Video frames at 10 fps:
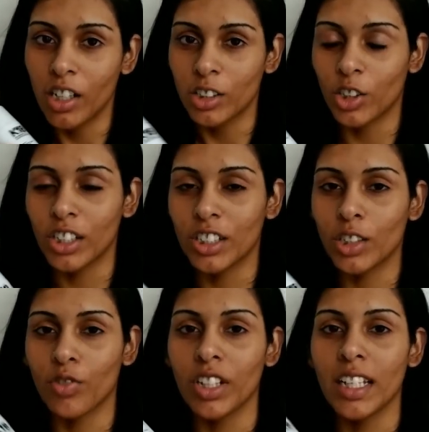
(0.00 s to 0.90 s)
So, this is a
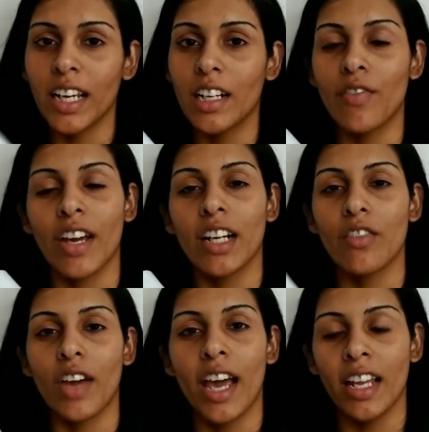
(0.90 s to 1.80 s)
really innovative
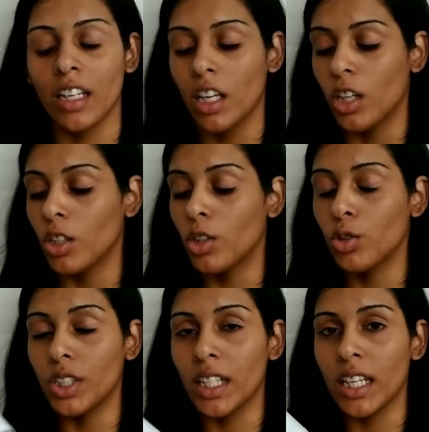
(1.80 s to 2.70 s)
and
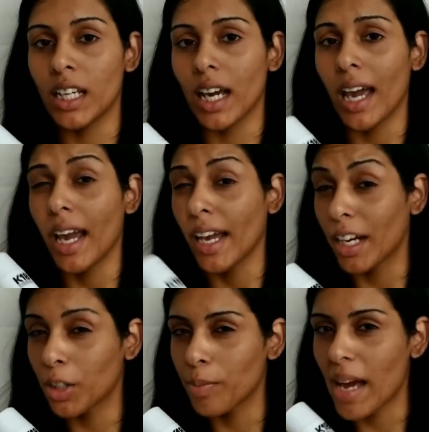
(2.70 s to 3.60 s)
unique
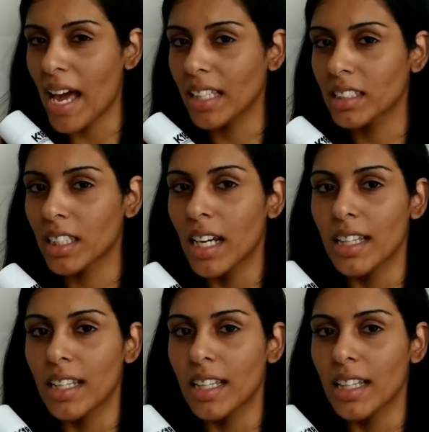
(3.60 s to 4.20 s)
hair mask